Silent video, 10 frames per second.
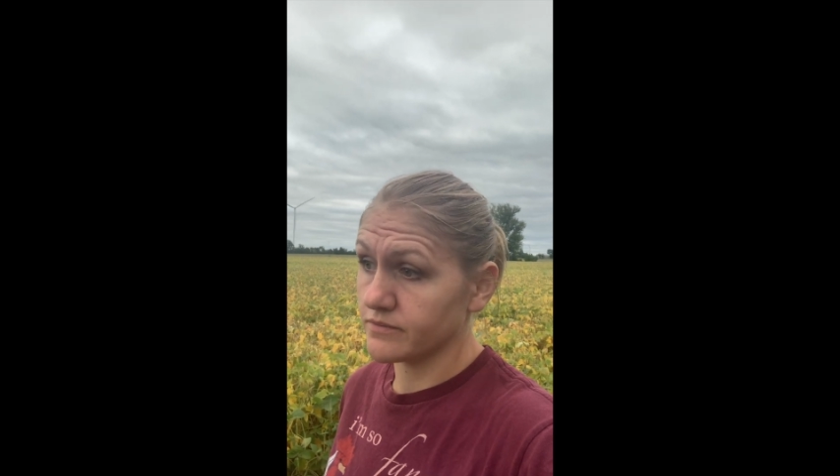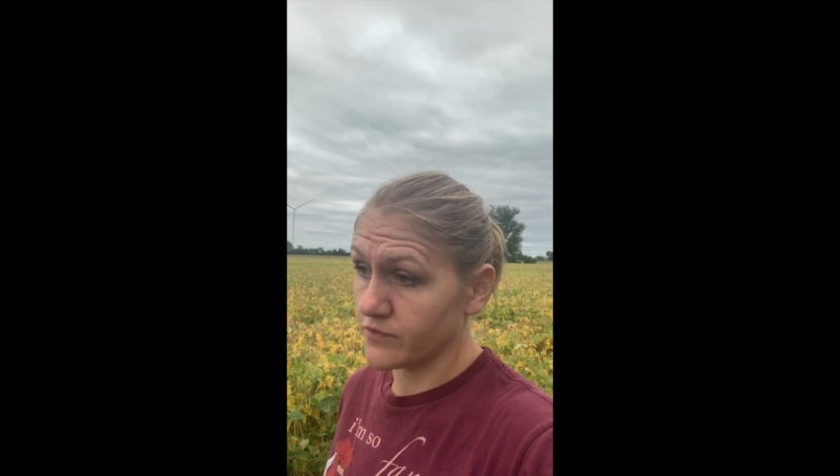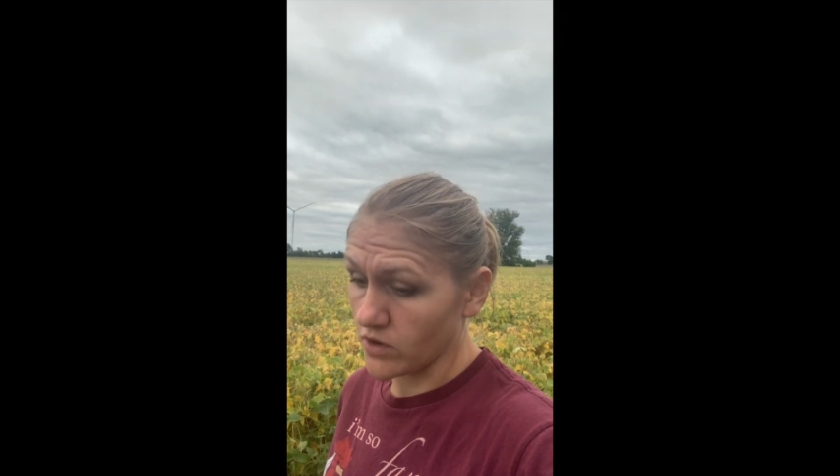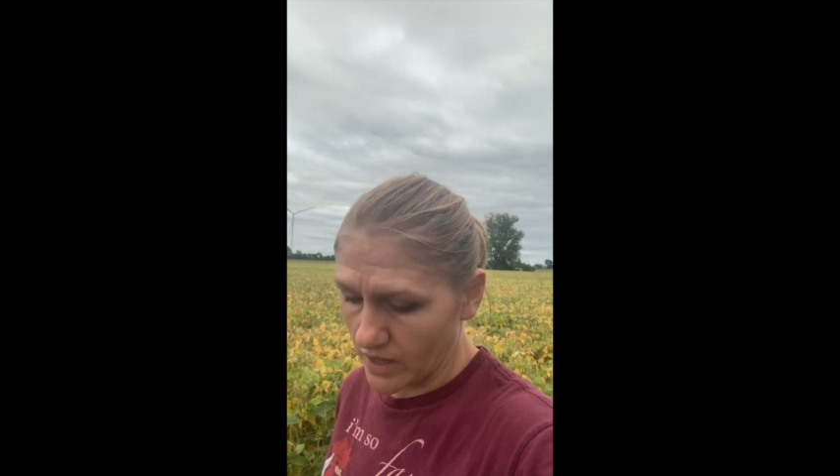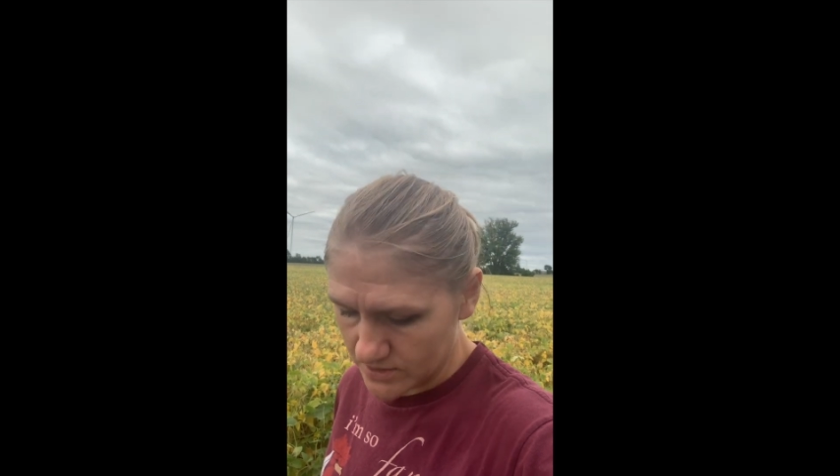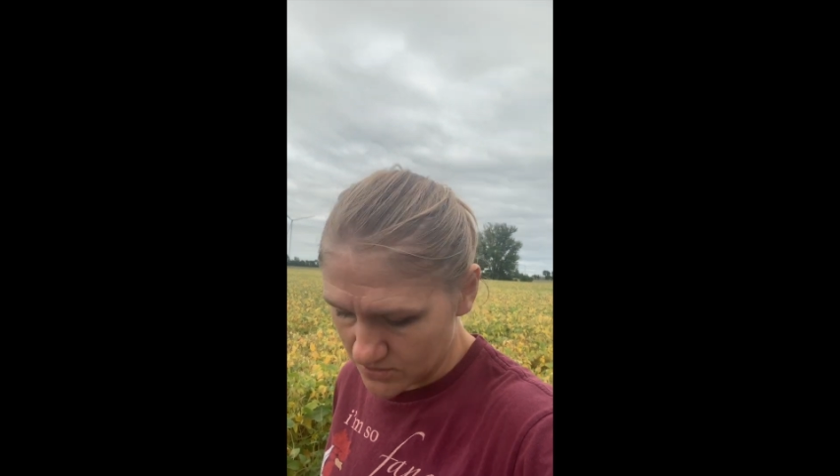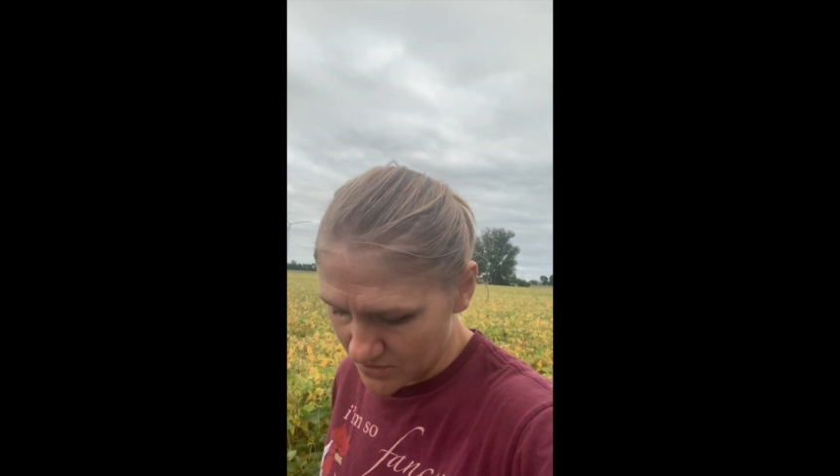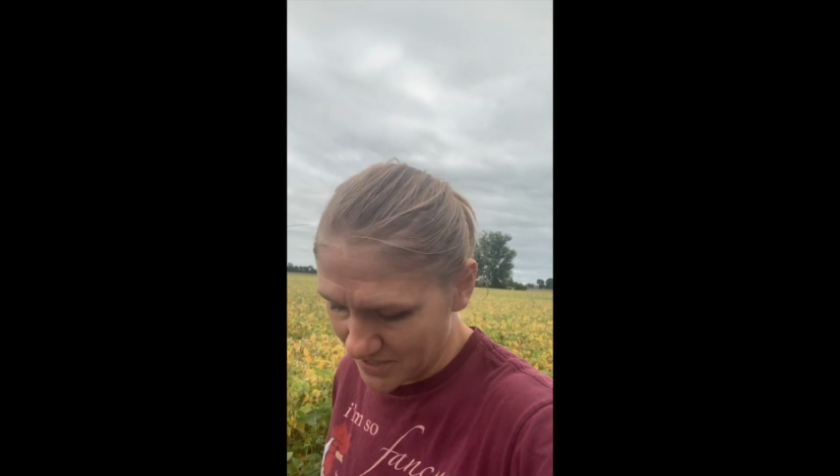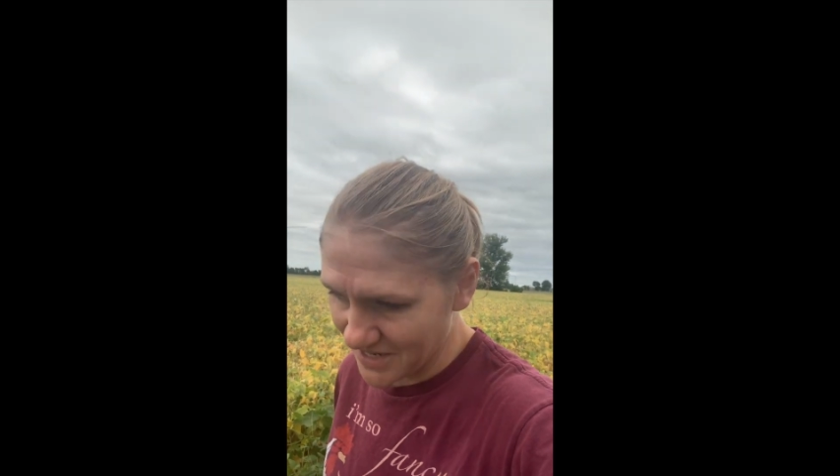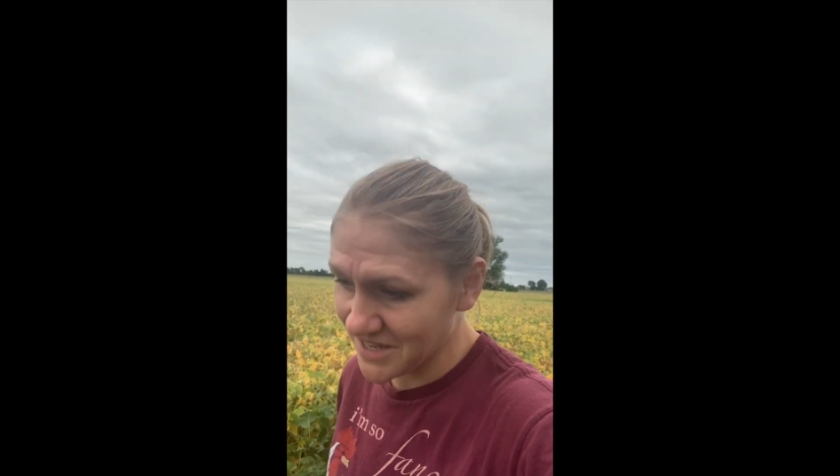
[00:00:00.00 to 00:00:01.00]

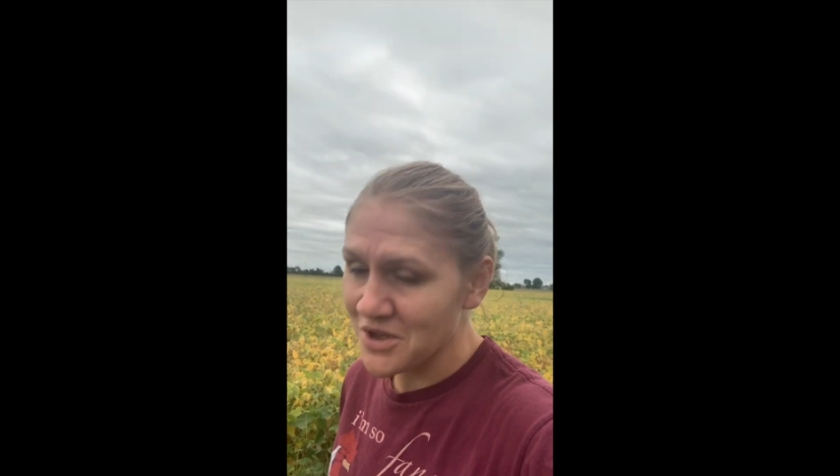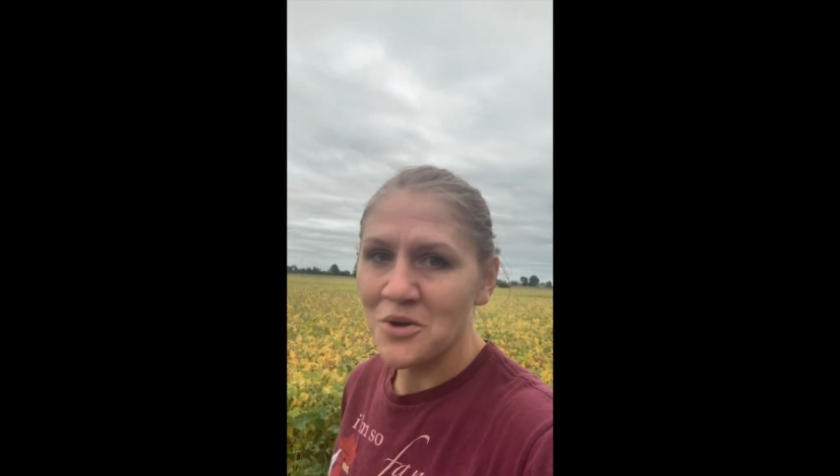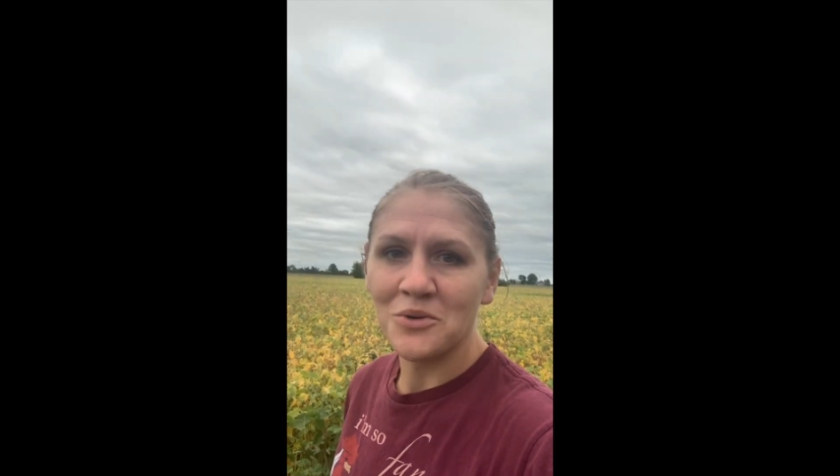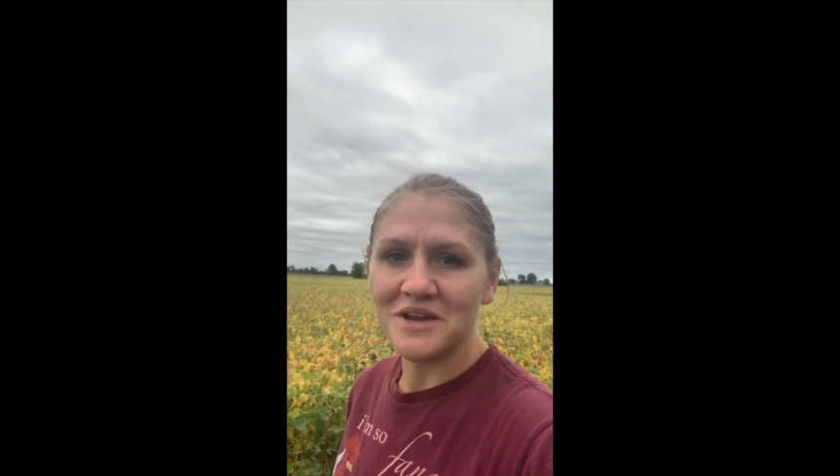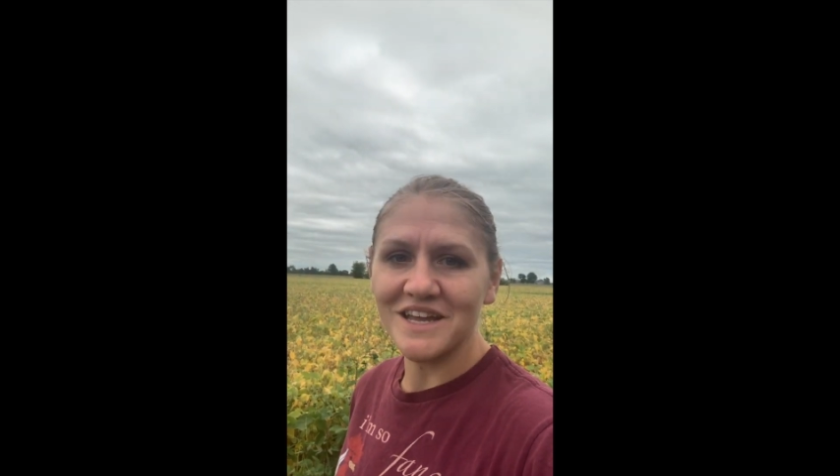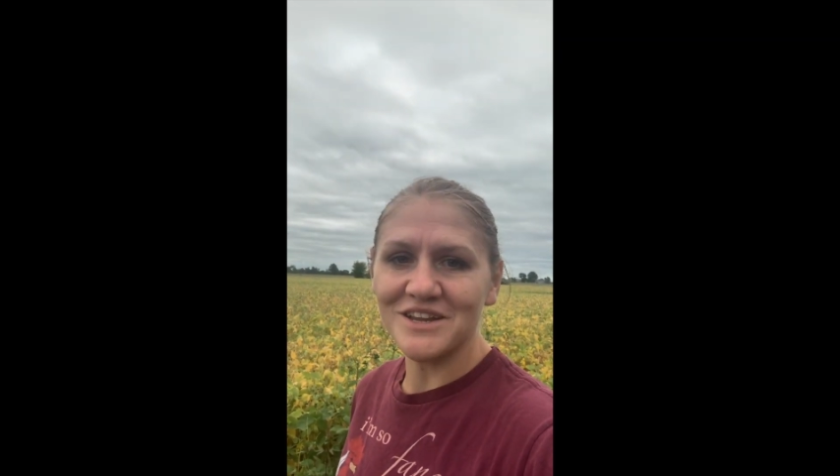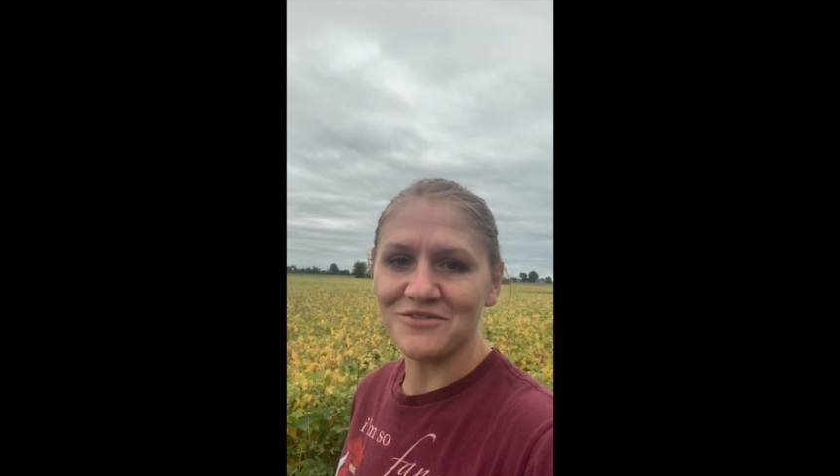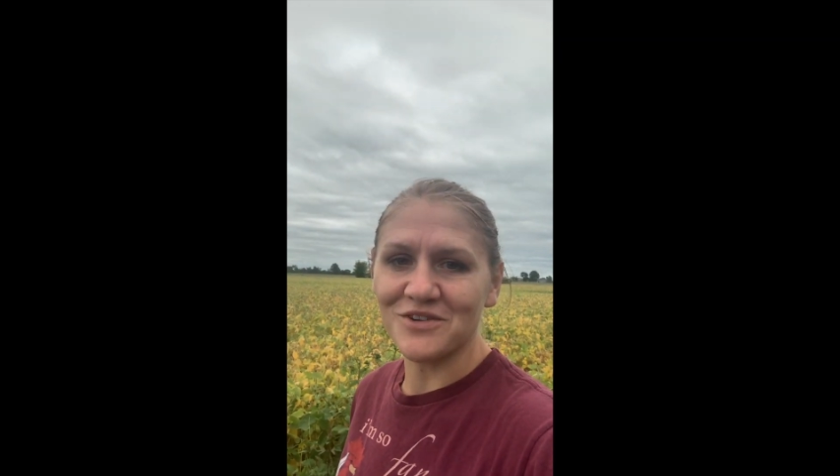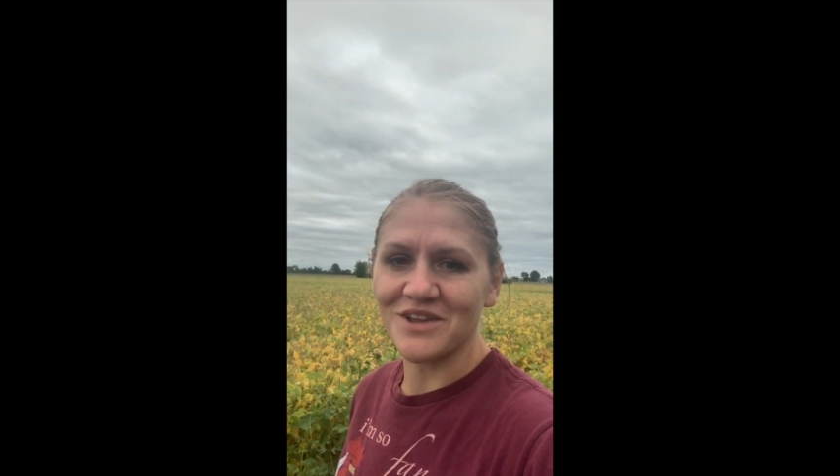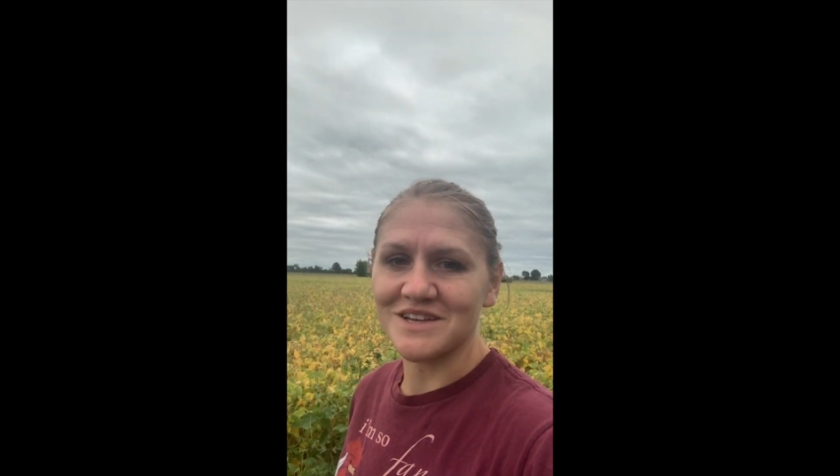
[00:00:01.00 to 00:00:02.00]
fertilizer, organic
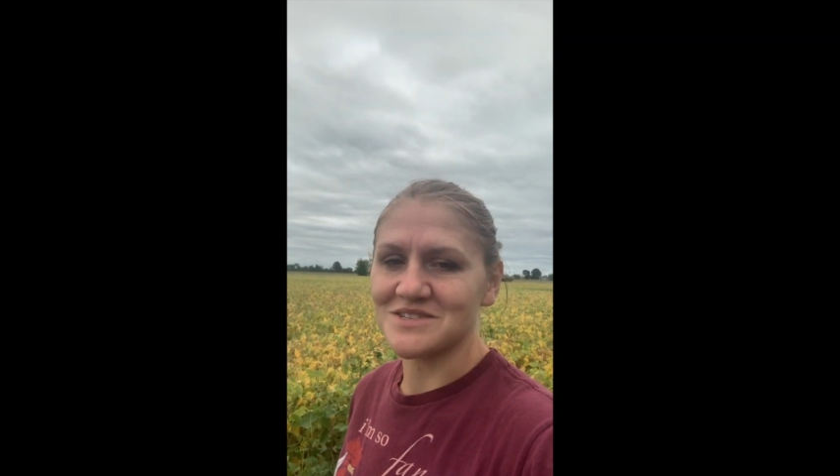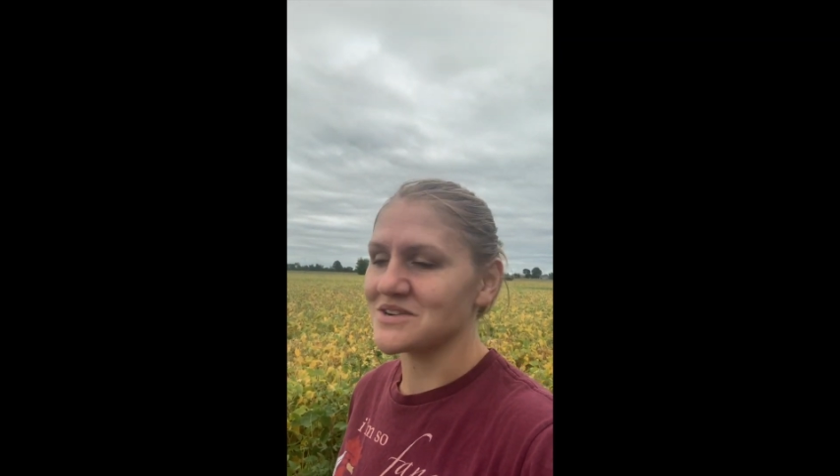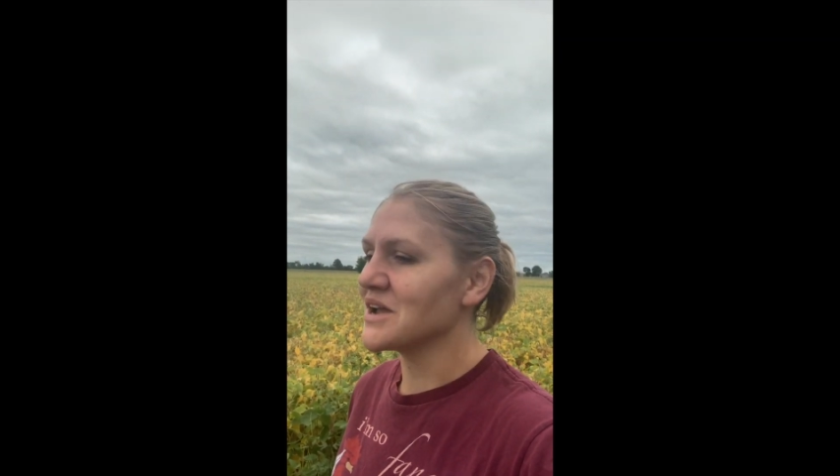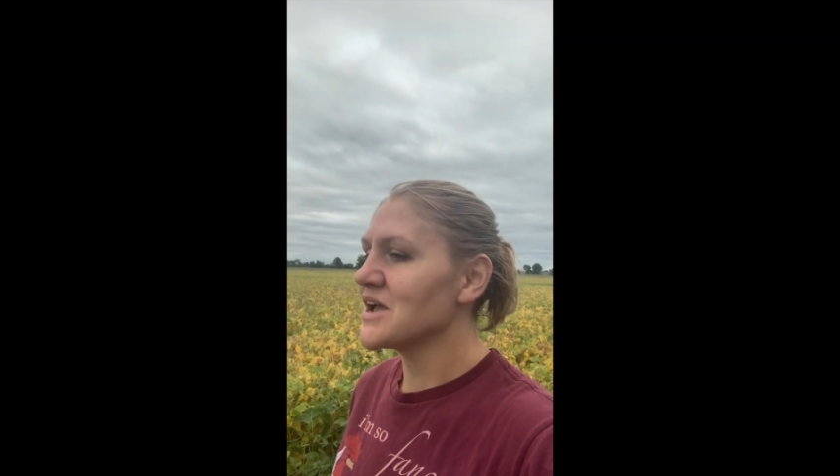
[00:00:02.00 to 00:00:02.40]
fertilizer.